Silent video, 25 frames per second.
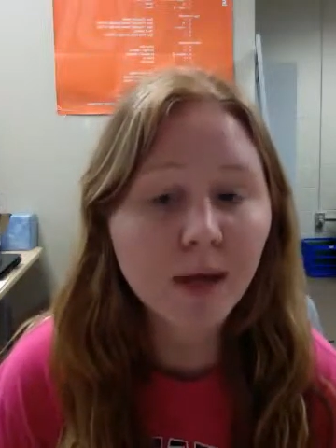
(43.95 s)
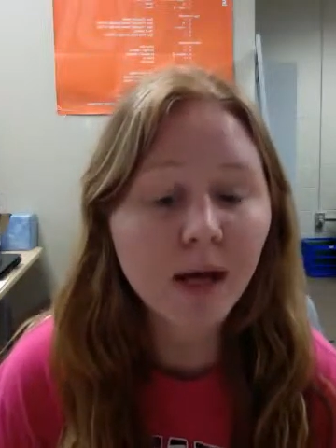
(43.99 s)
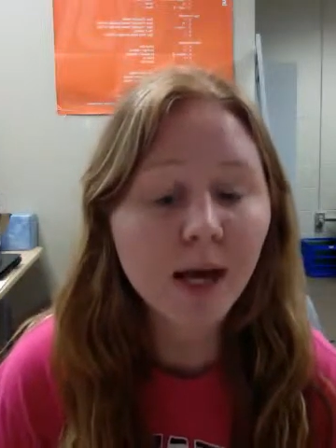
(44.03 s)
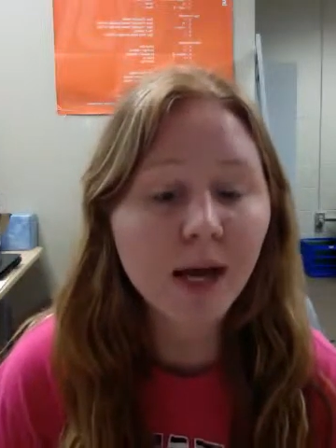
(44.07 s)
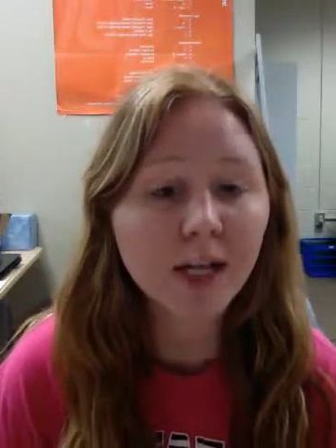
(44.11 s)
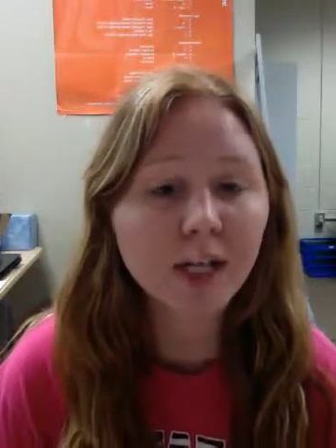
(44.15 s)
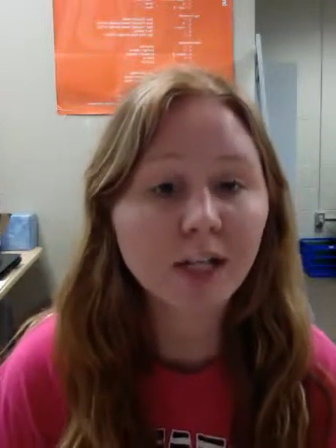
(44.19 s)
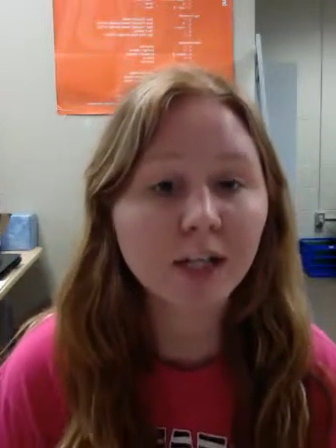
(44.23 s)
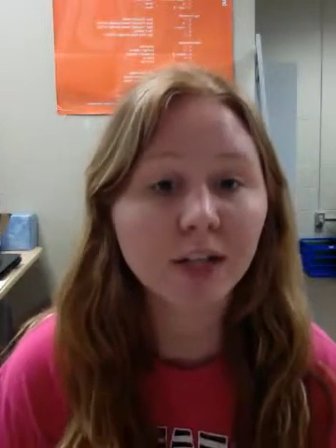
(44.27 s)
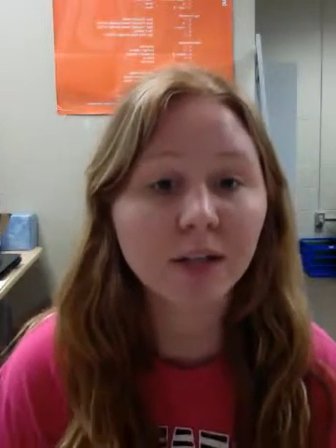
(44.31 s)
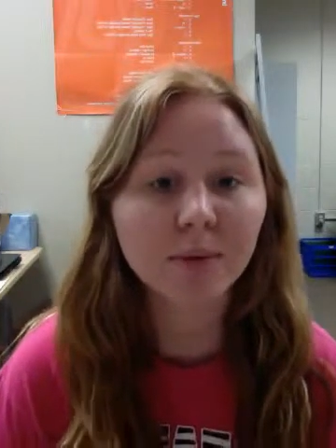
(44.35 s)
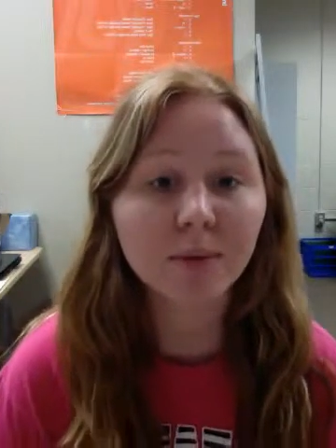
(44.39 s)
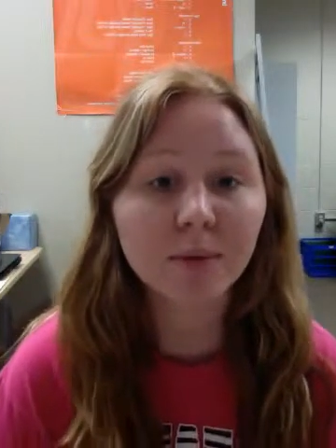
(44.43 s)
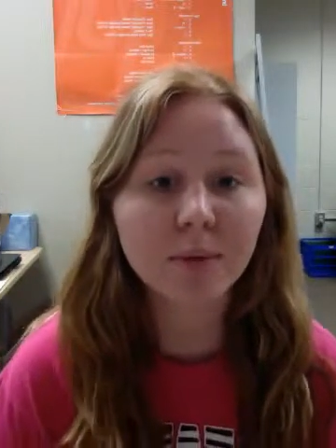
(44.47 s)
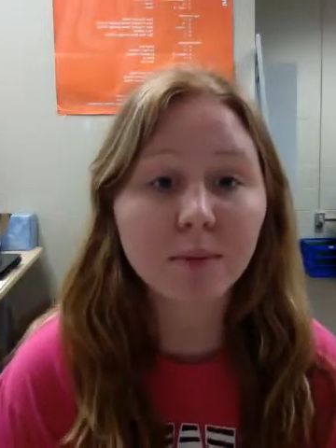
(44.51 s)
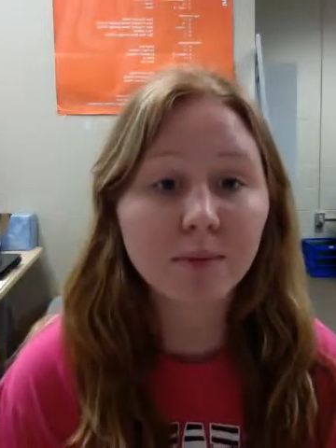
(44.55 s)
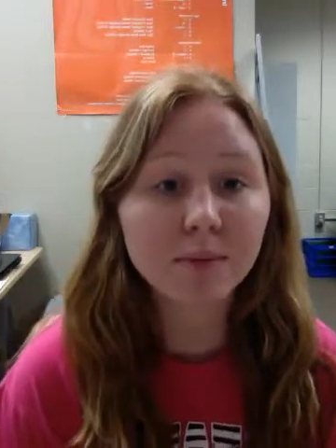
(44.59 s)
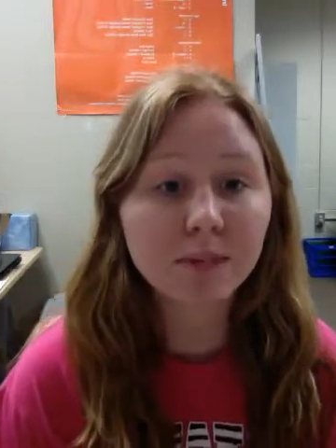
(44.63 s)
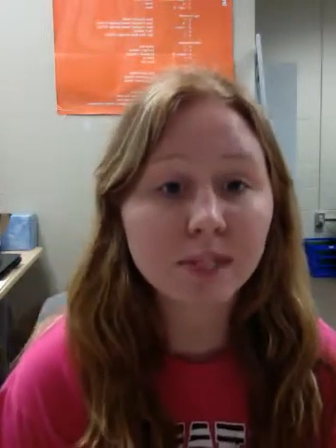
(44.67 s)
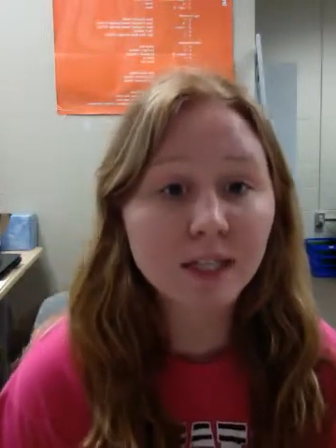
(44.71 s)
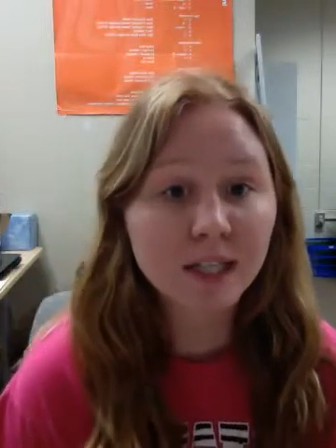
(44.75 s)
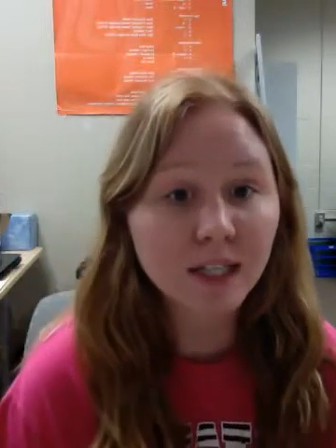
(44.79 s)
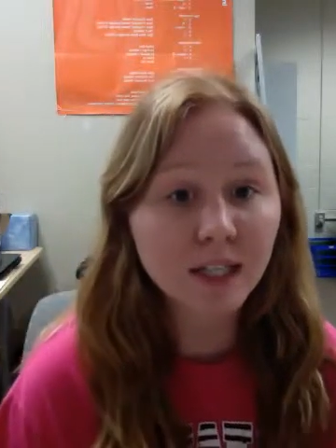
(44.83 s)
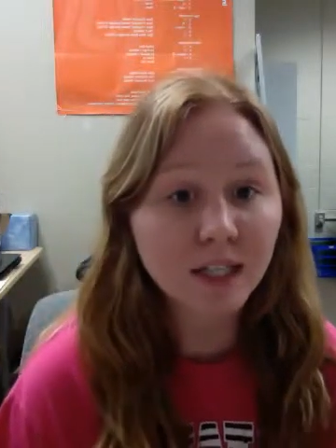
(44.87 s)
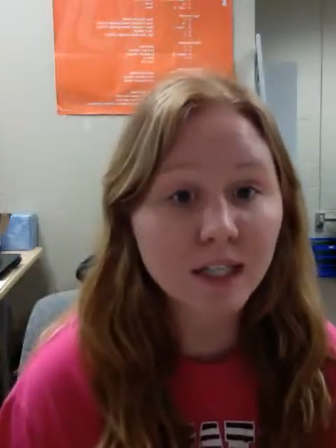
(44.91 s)
and you're going to be
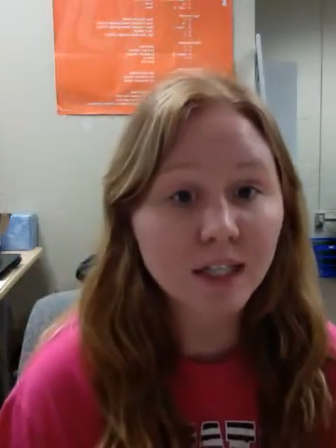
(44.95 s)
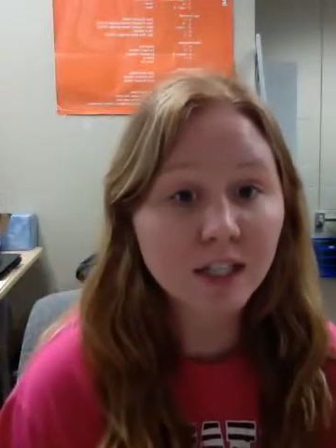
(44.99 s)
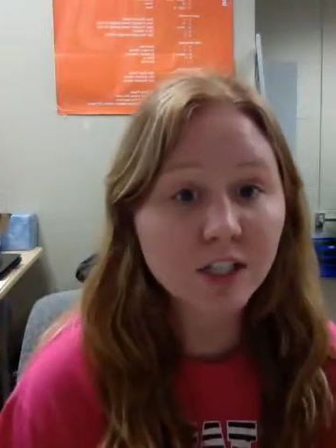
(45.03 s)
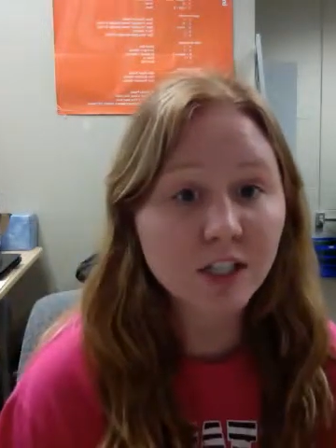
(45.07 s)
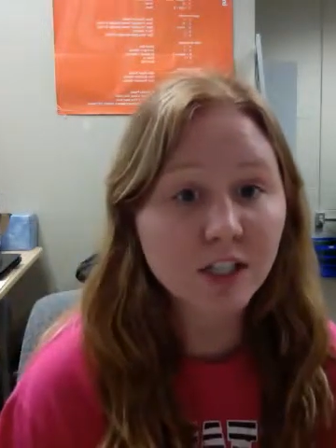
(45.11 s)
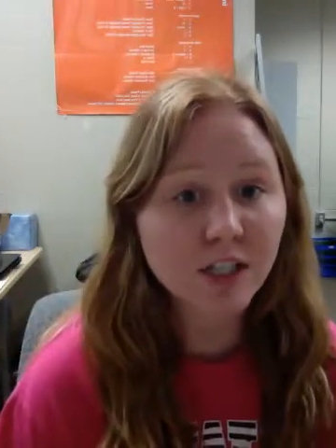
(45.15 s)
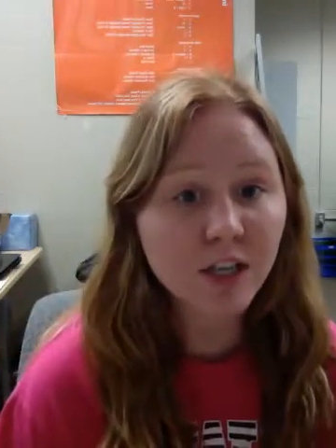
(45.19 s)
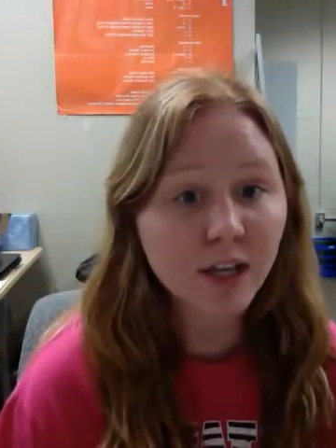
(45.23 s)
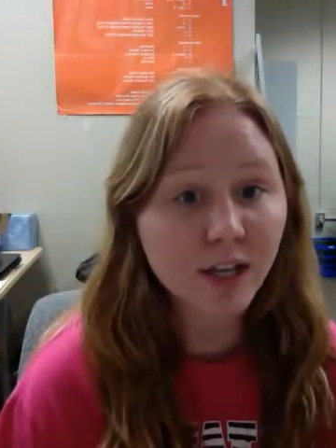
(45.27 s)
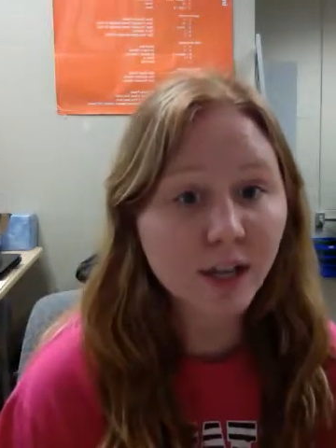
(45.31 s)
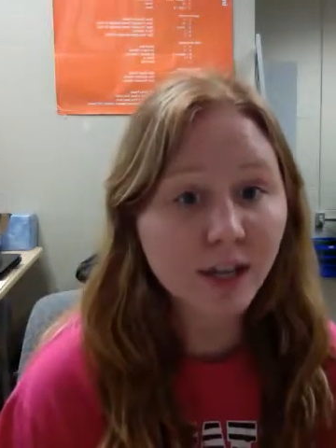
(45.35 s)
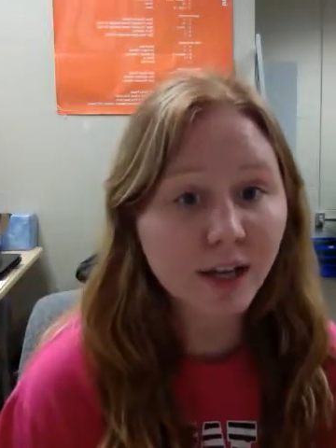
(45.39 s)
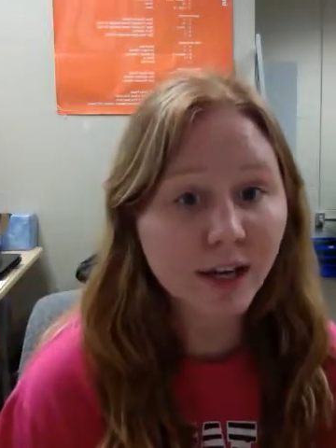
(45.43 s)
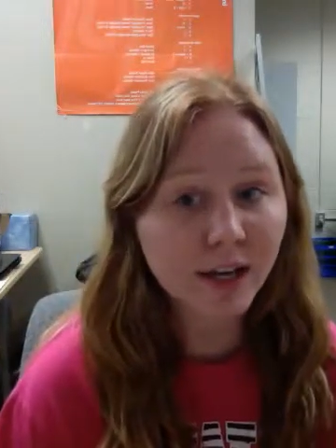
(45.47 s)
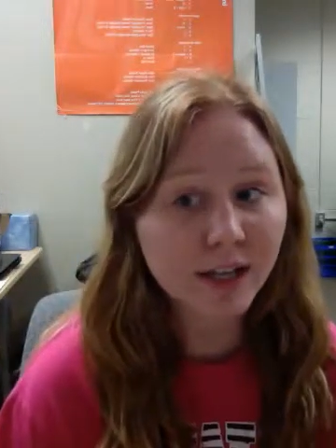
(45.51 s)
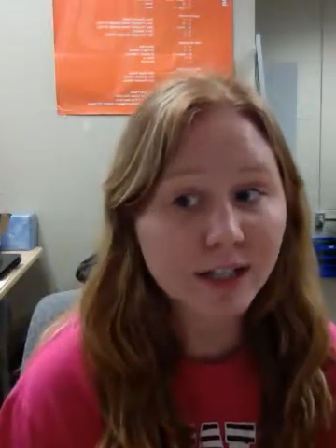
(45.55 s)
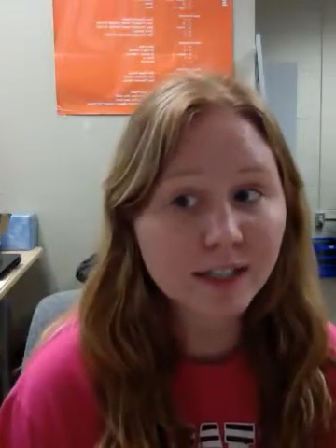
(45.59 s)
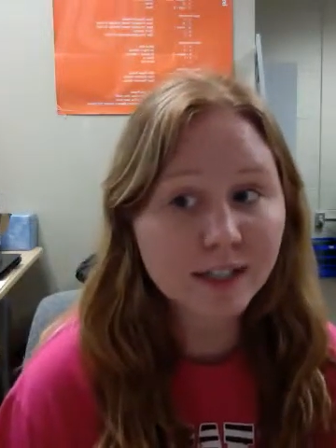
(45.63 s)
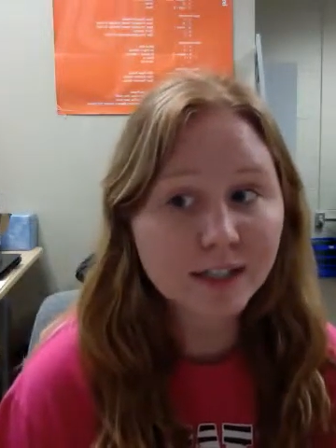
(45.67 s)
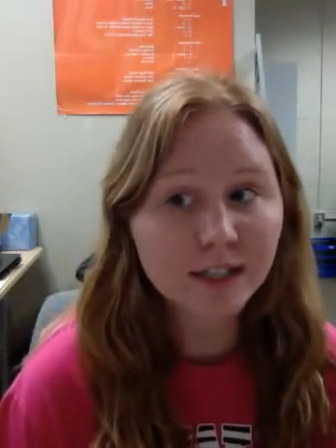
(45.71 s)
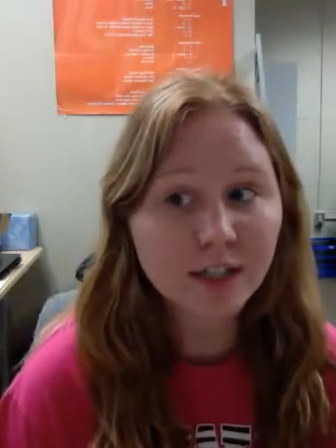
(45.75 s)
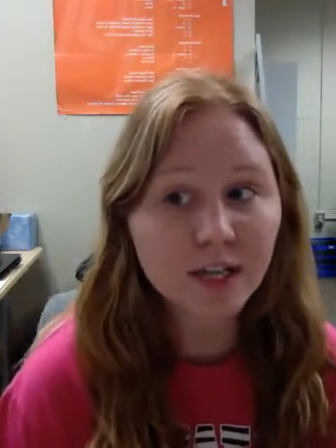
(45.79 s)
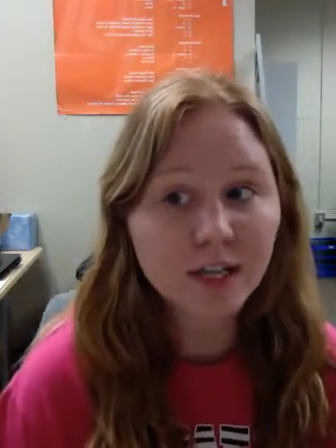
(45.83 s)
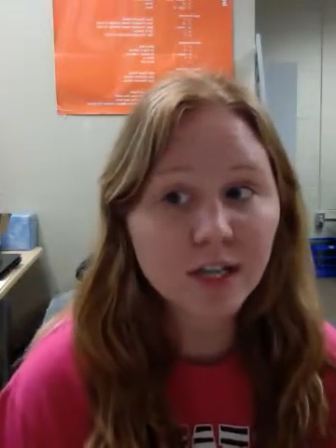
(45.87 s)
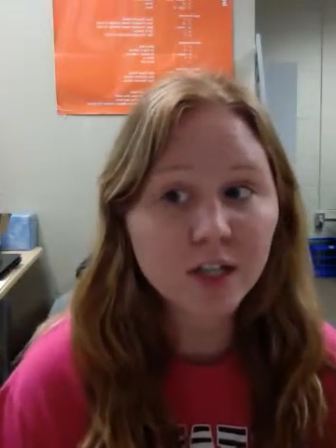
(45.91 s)
presenting it to the
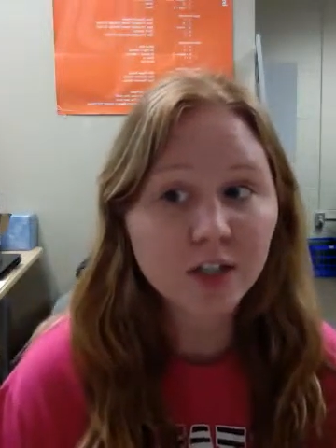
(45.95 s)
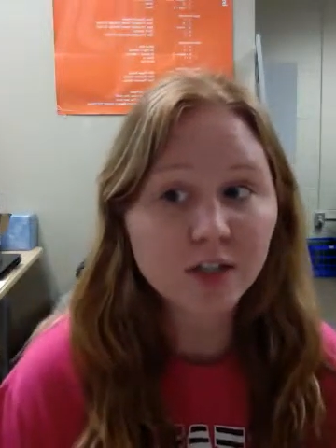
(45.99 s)
class